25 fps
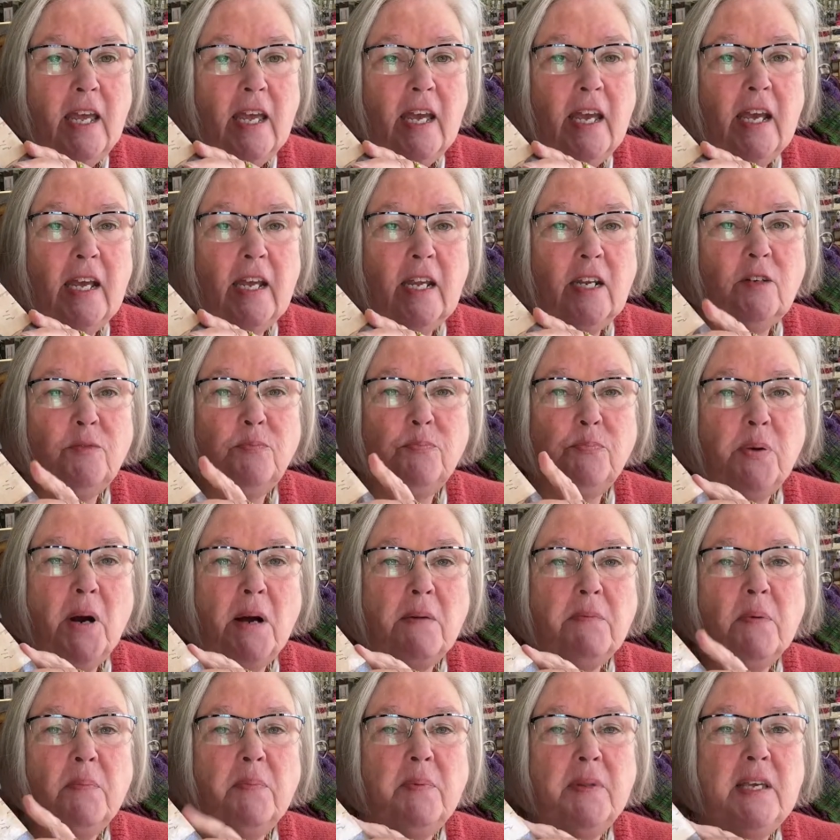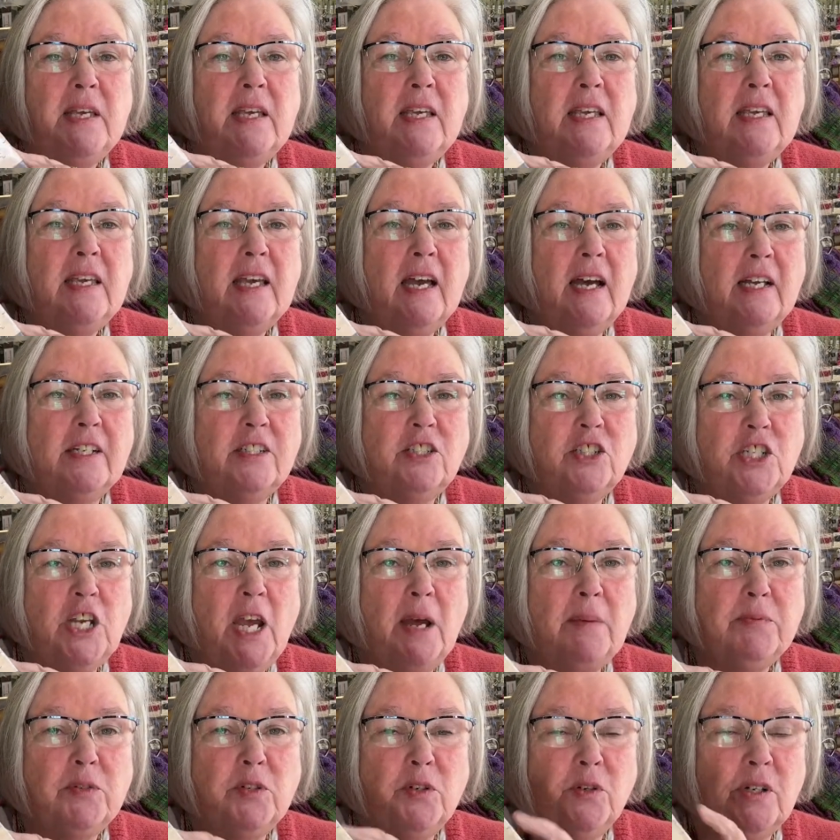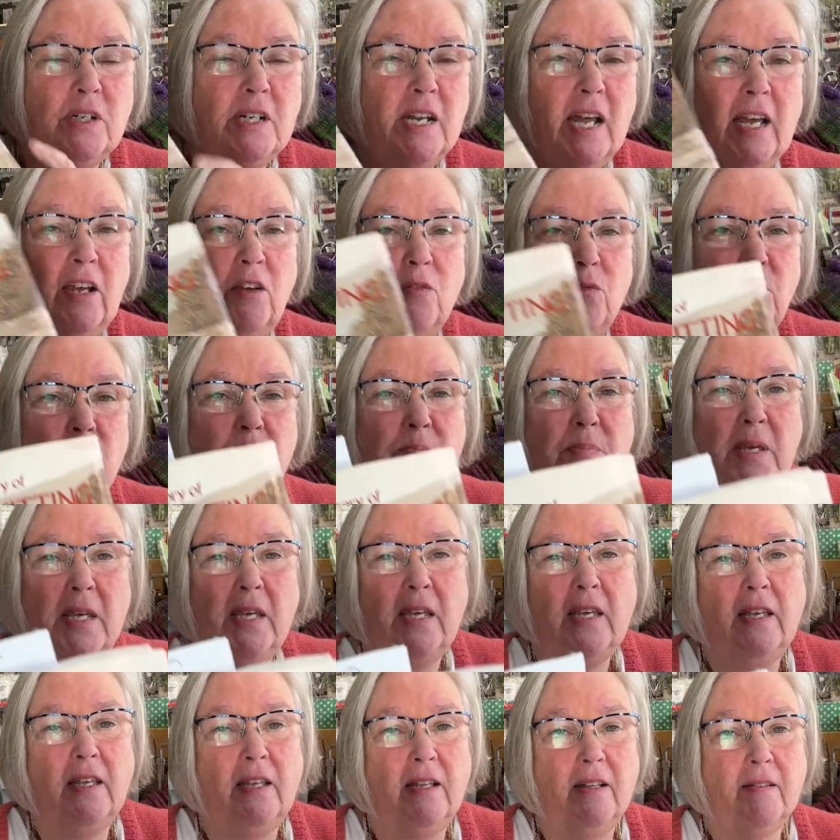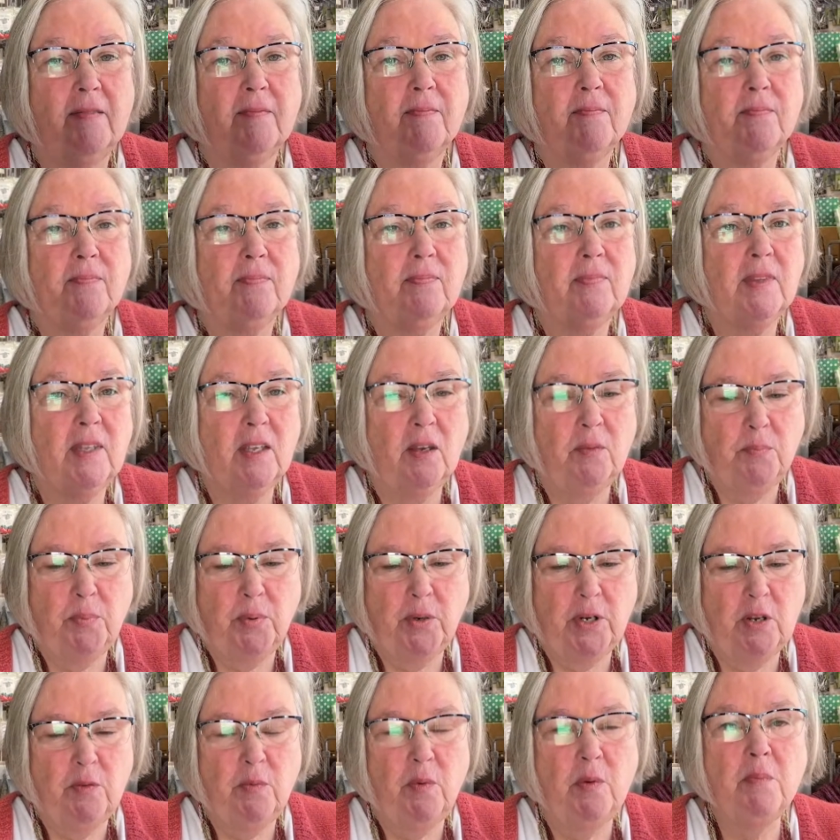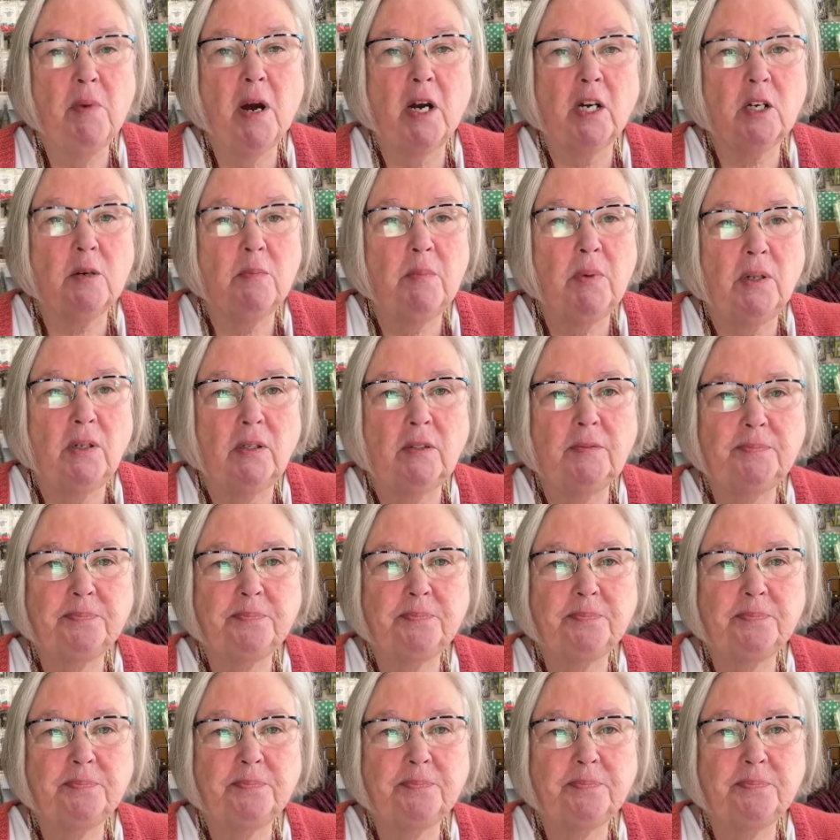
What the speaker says: and probably a chapter a night would be a pretty remarkable